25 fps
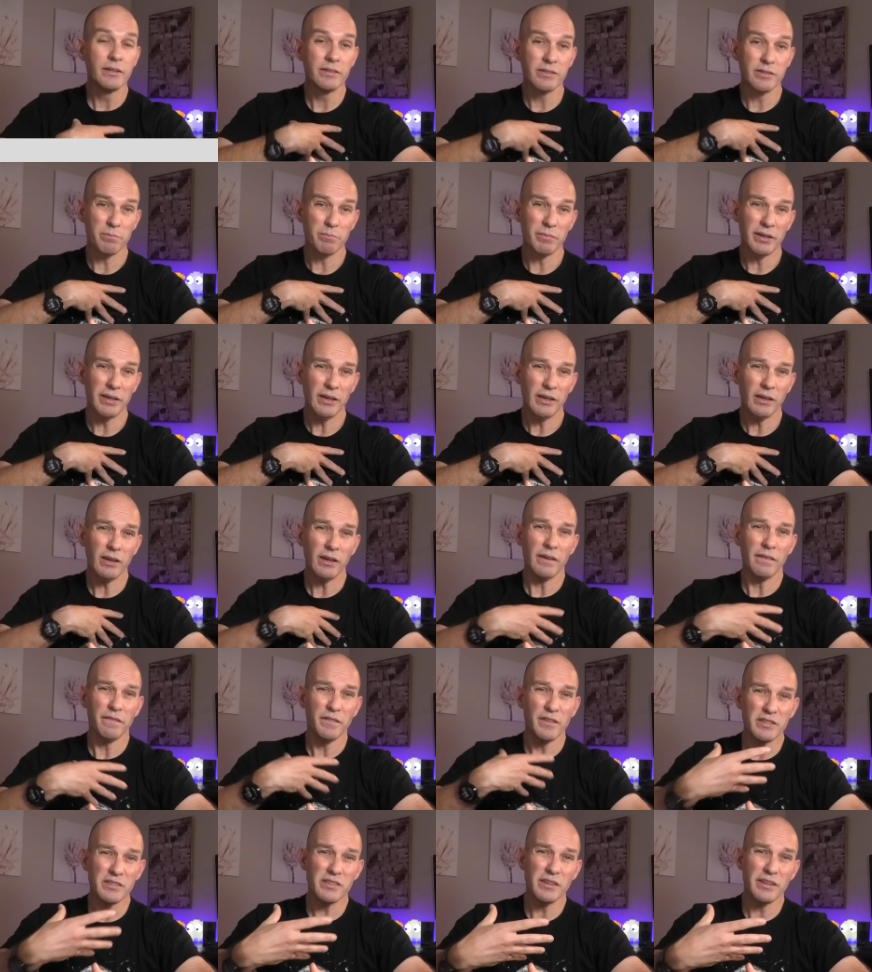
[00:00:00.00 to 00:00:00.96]
To me,
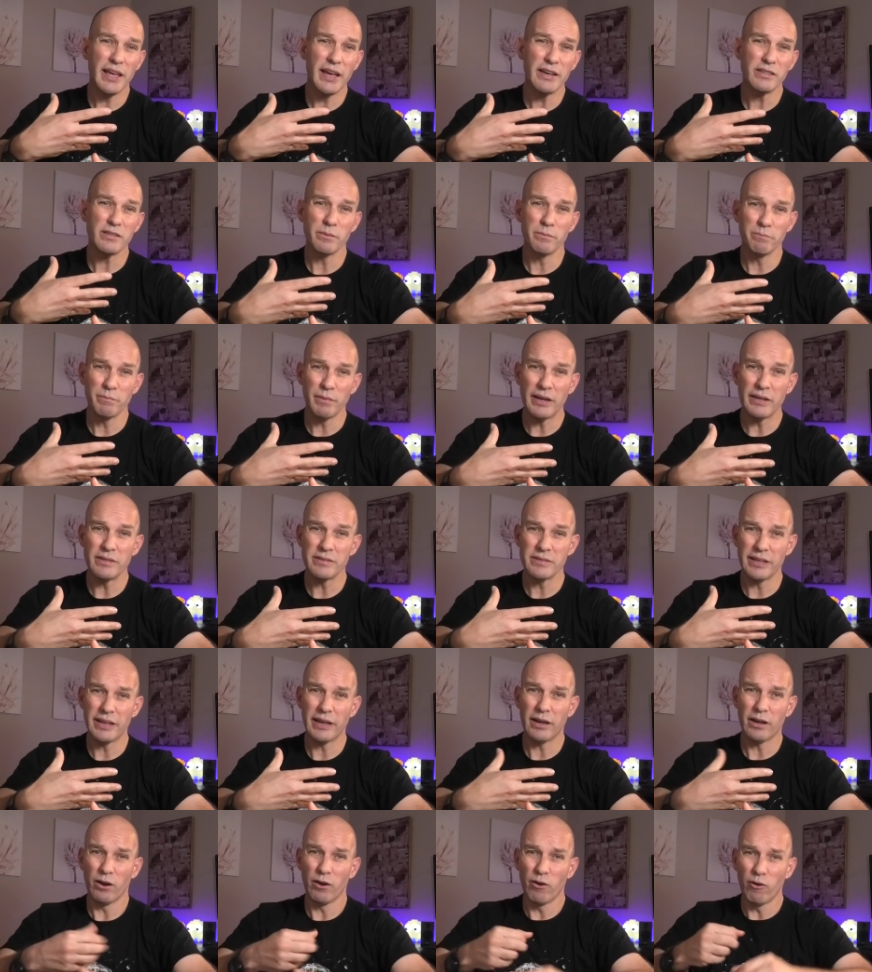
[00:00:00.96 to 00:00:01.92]
this announcement means
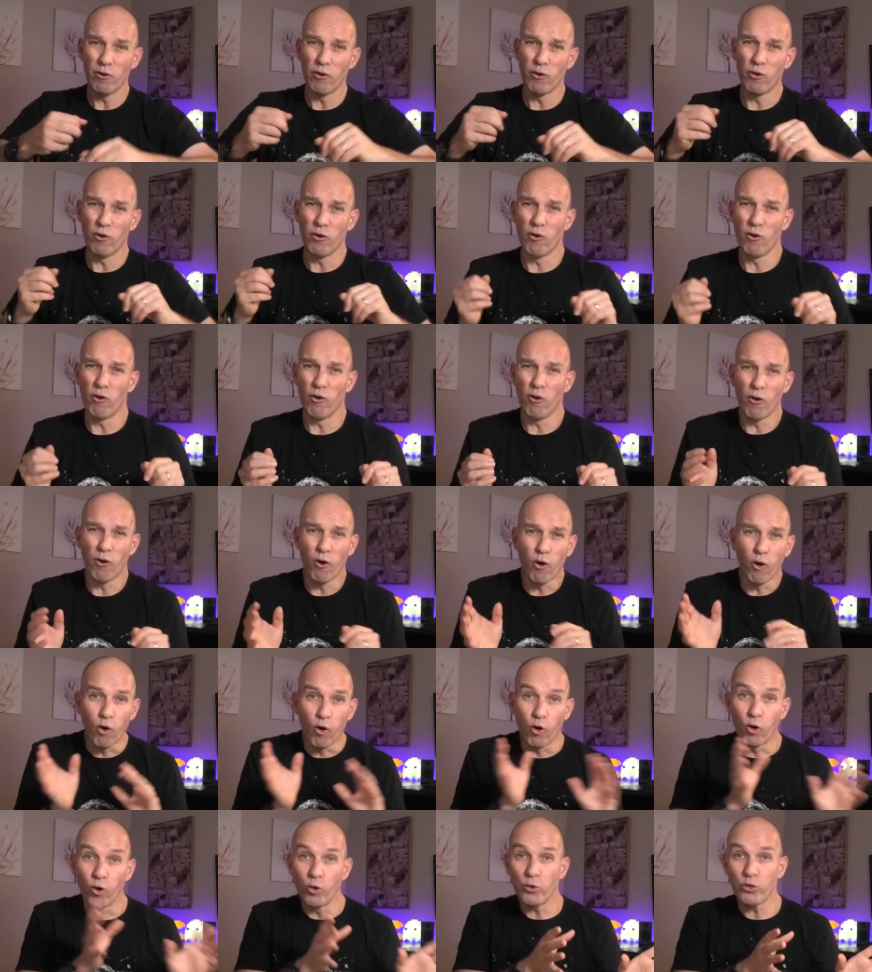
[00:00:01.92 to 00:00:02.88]
that
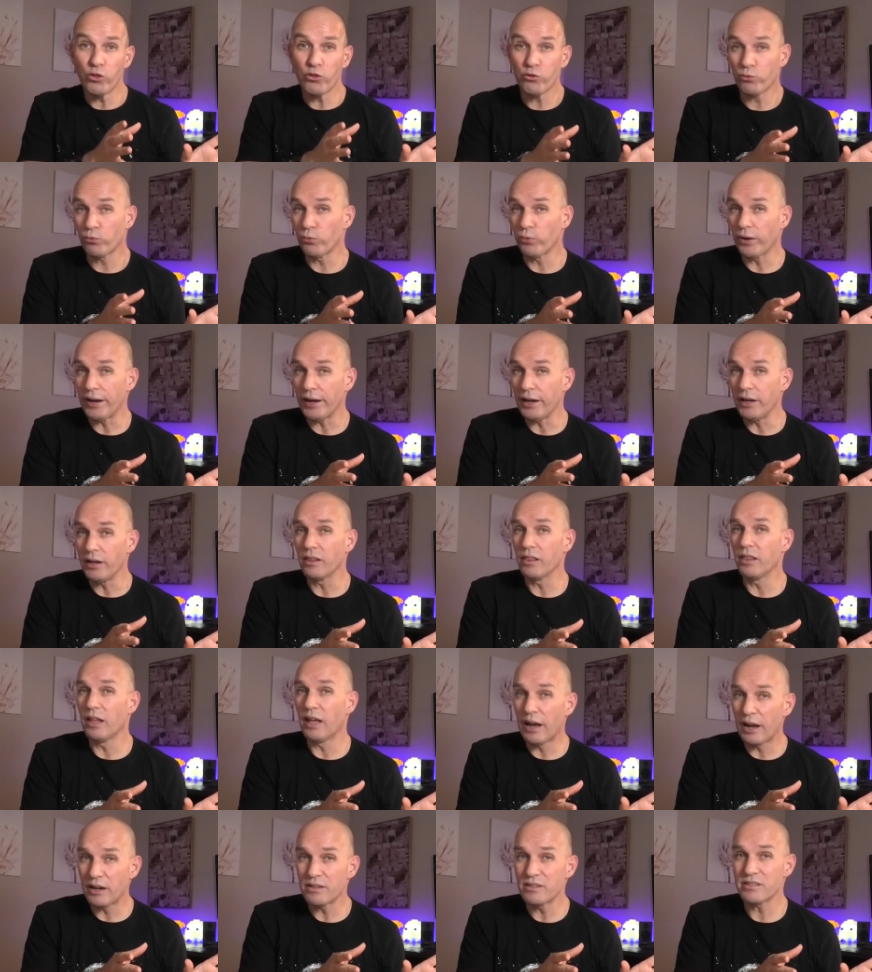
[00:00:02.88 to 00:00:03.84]
all three
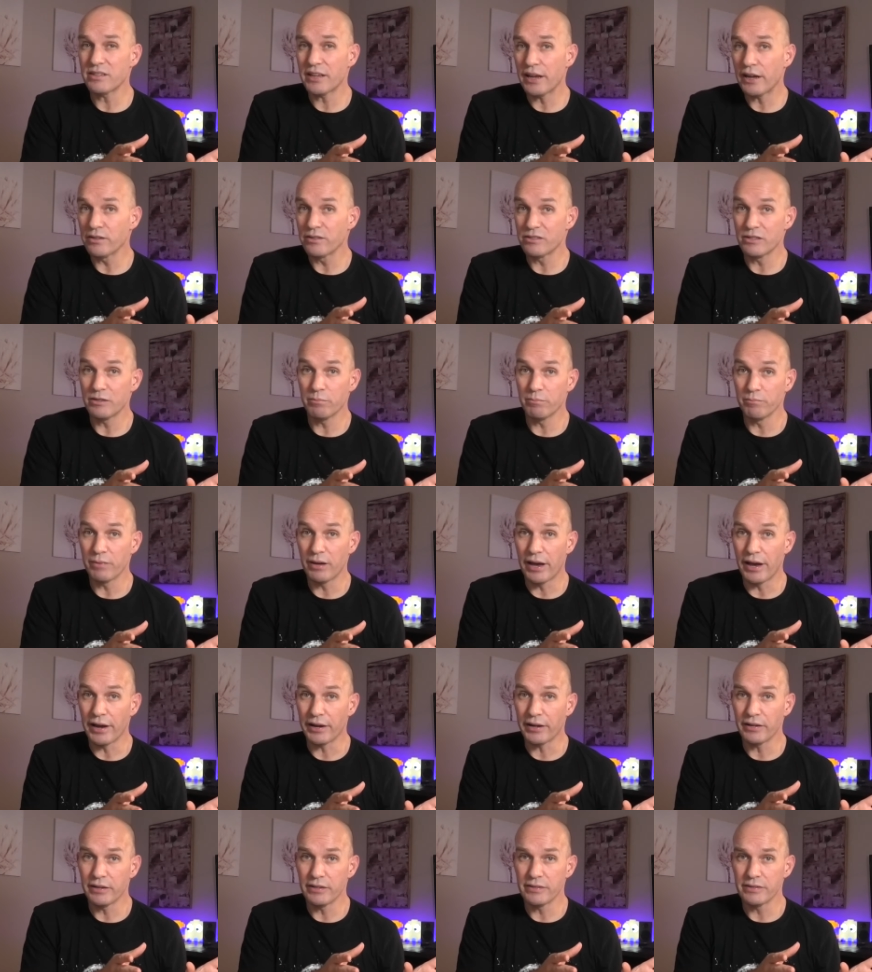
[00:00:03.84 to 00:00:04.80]
large scale
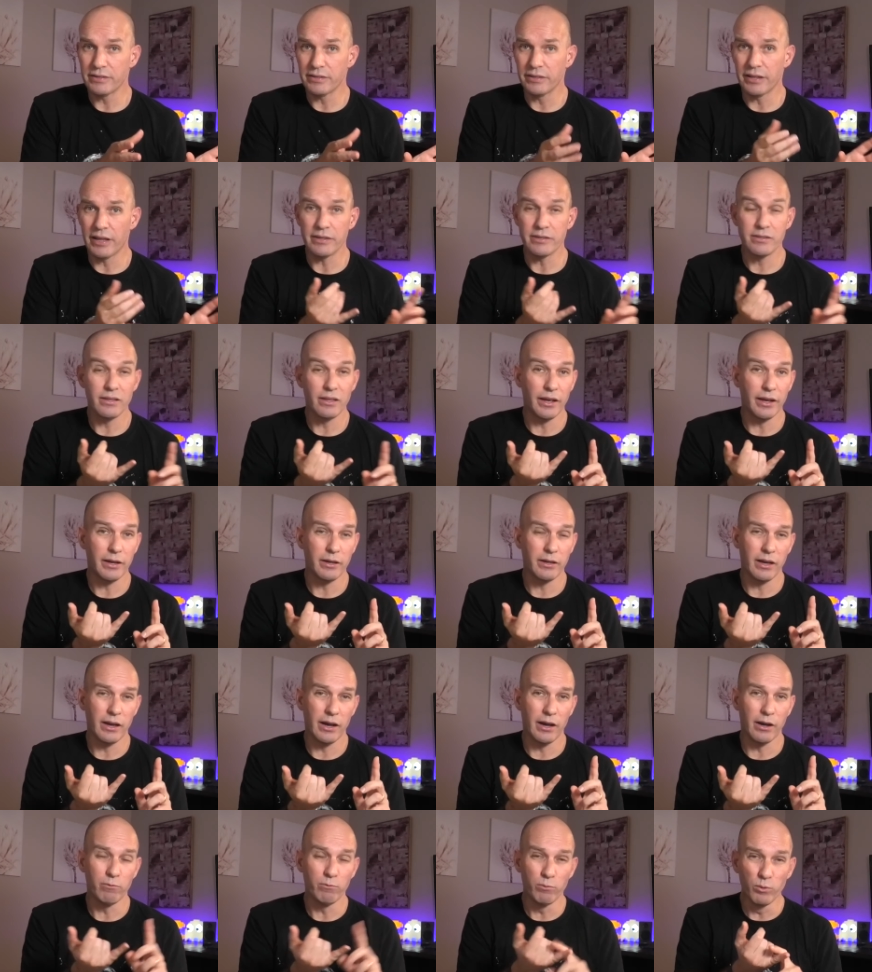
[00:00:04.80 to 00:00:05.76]
supermarkets that's
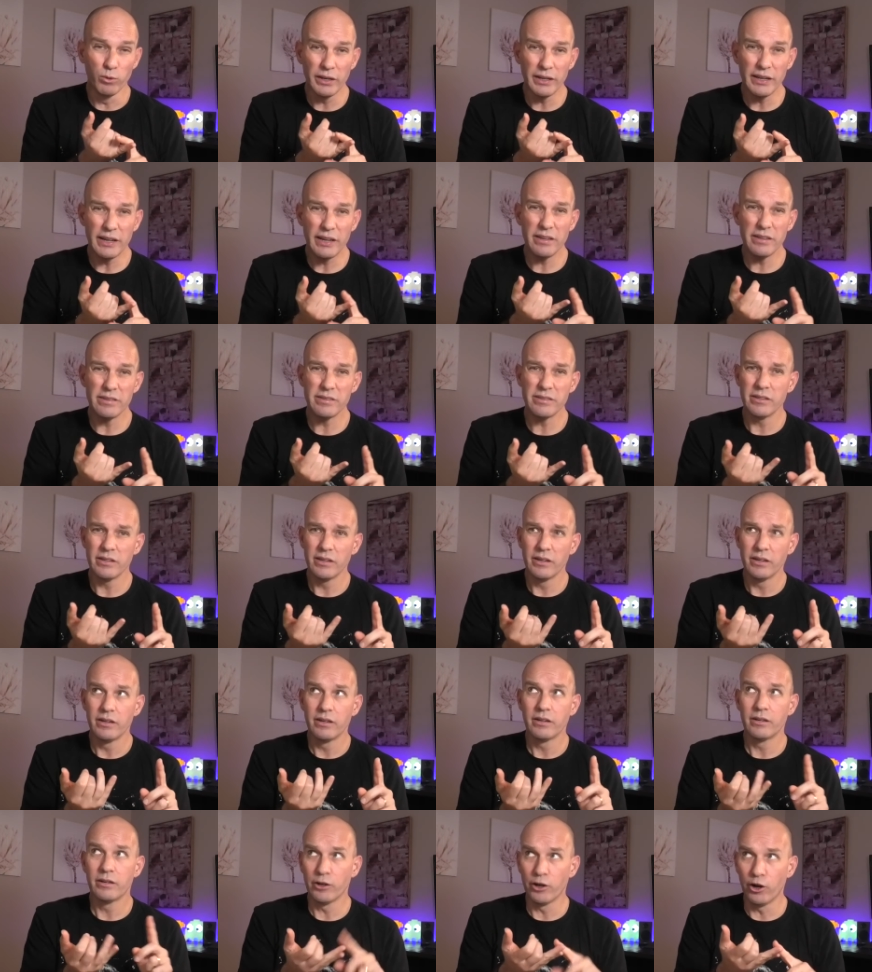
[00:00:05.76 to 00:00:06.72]
like uh, Woolies,
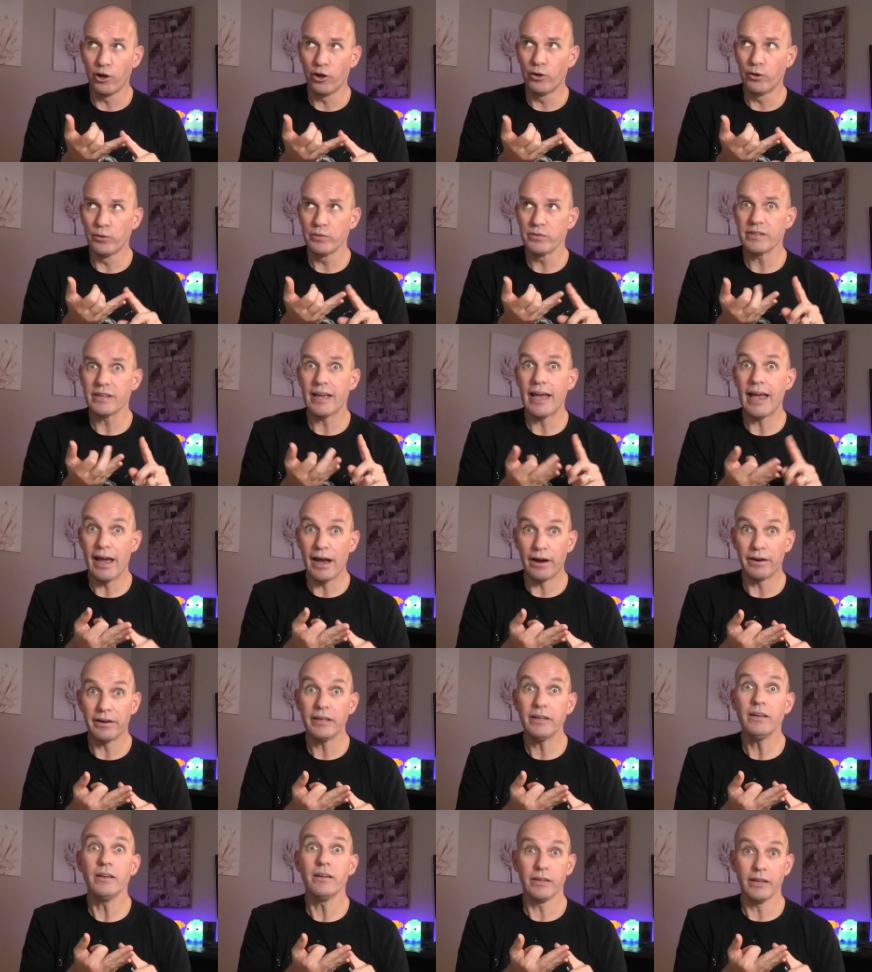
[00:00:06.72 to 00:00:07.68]
Coles,
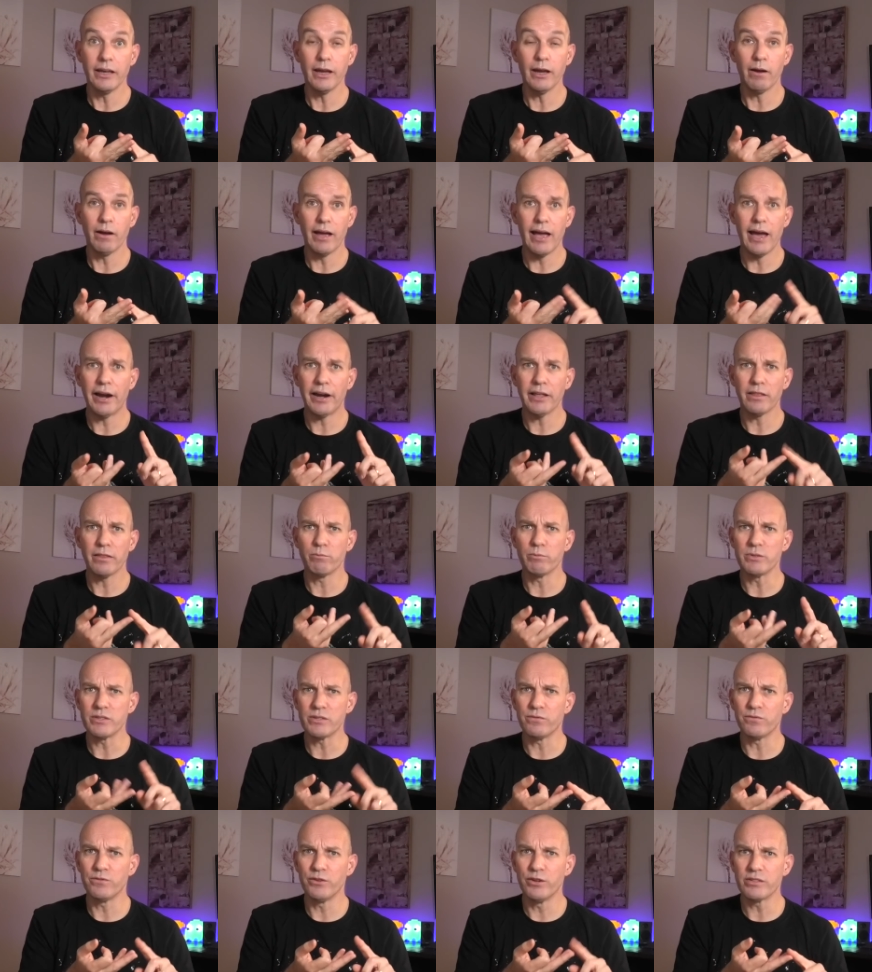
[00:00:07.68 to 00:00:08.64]
Aldi, yeah, Aldi
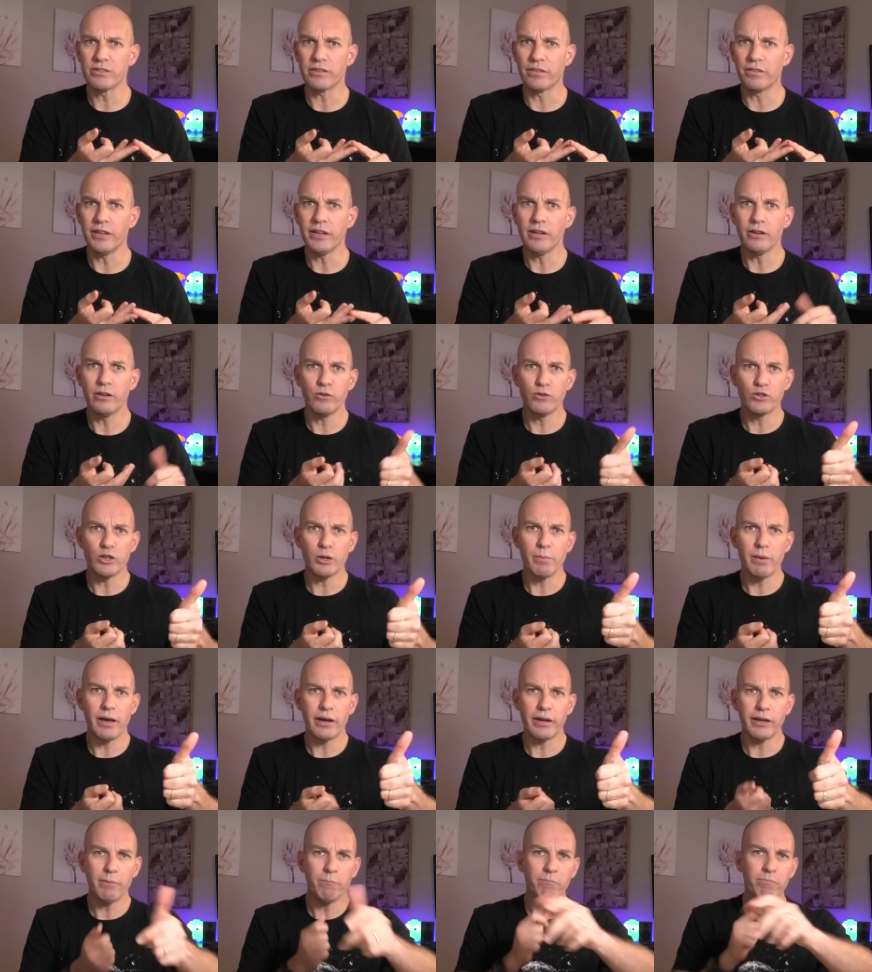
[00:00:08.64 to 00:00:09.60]
was at first, I think, good job,
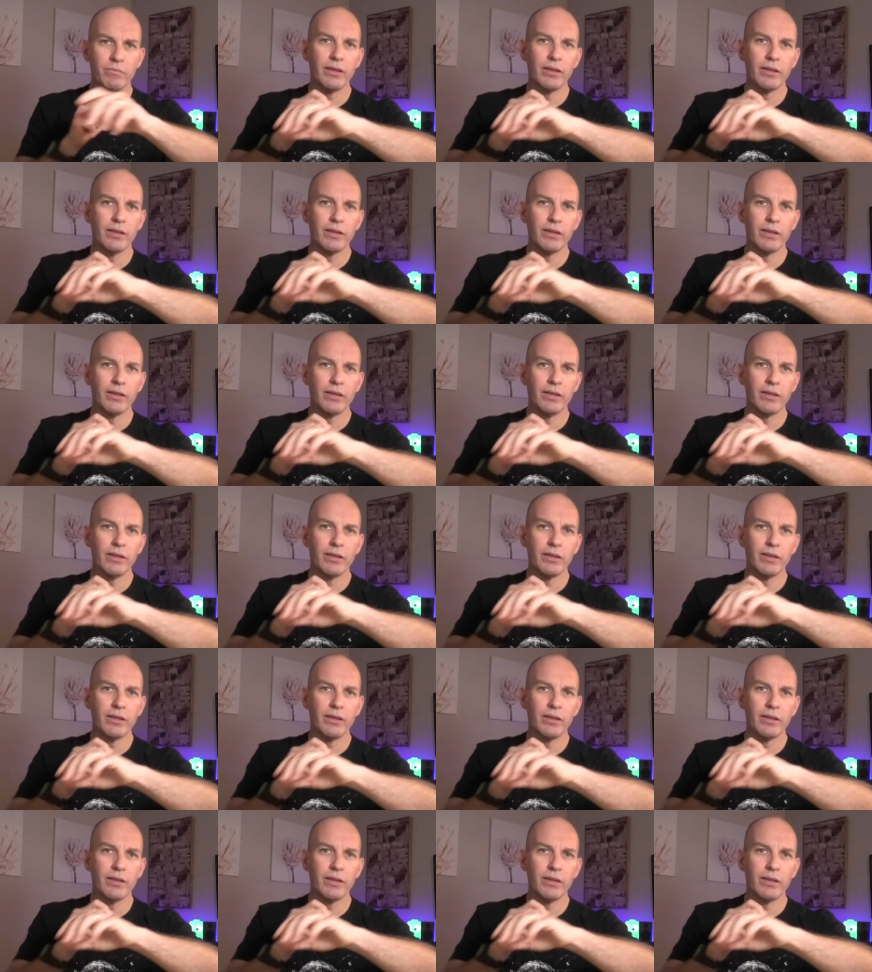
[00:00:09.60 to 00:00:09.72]
Aldi,